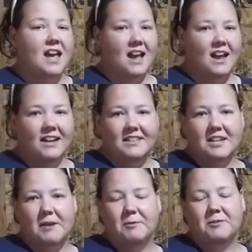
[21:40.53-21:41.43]

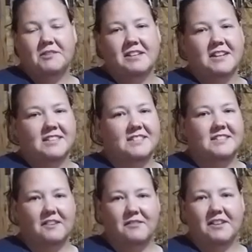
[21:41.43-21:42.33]
Anytime you see us,
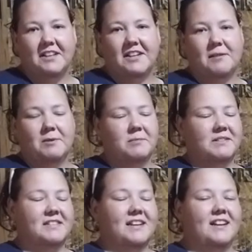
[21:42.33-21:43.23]
definitely come up and
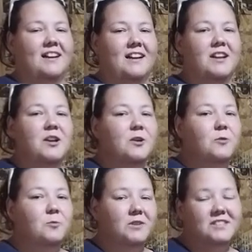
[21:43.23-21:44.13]
say hi.
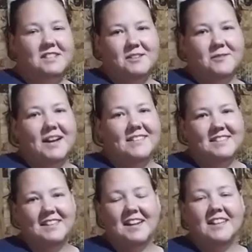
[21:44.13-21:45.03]
We'll see you guys in
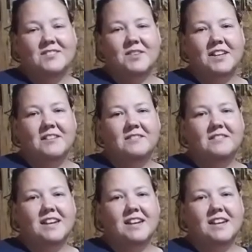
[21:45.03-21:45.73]
the next video.